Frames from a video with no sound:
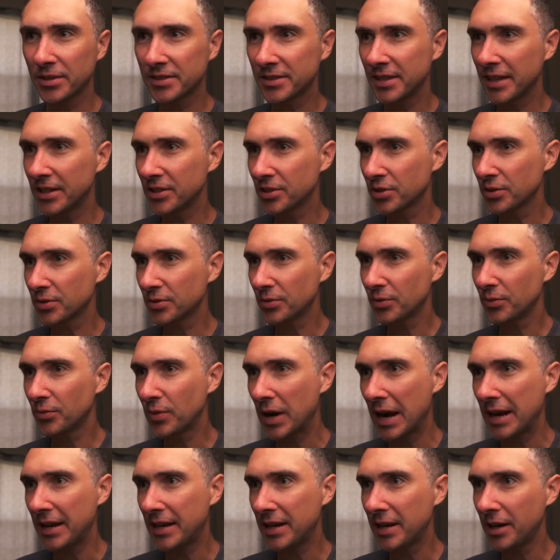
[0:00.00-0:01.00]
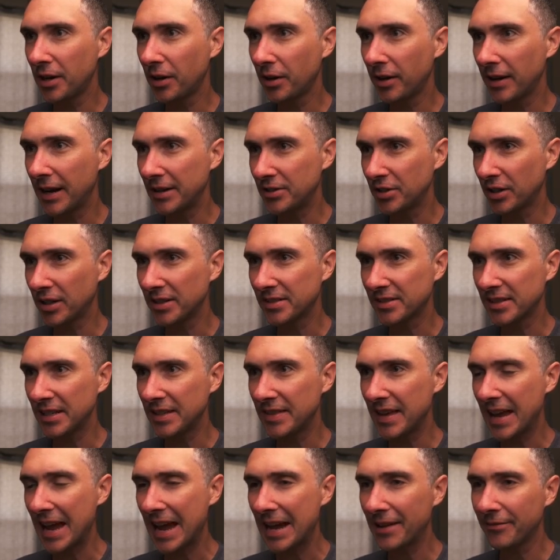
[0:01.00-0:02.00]
Stitch right here, and as you can
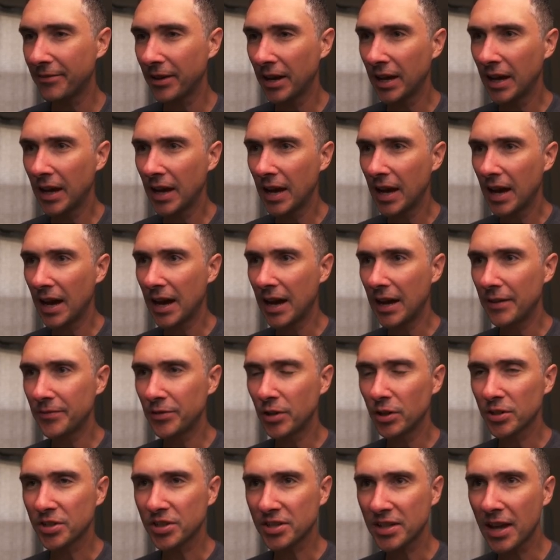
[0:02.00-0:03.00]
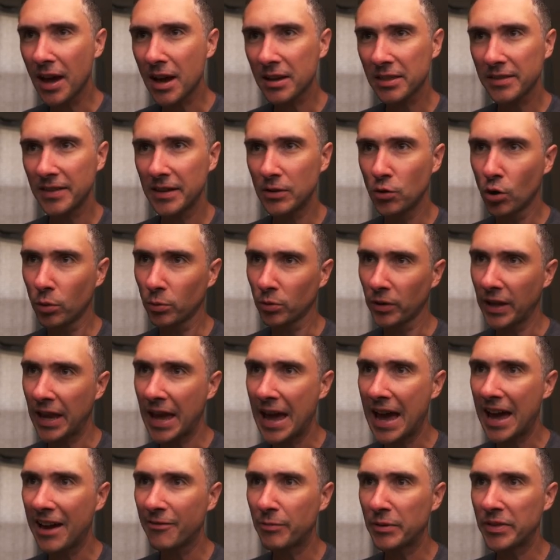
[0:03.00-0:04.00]
see they have their stock that they normally
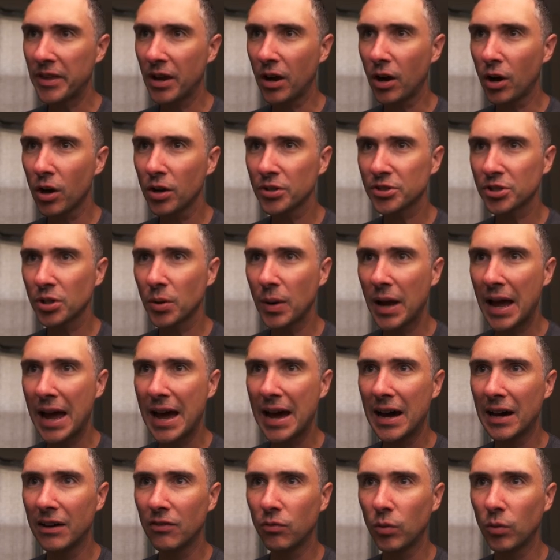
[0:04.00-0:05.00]
have, but they also have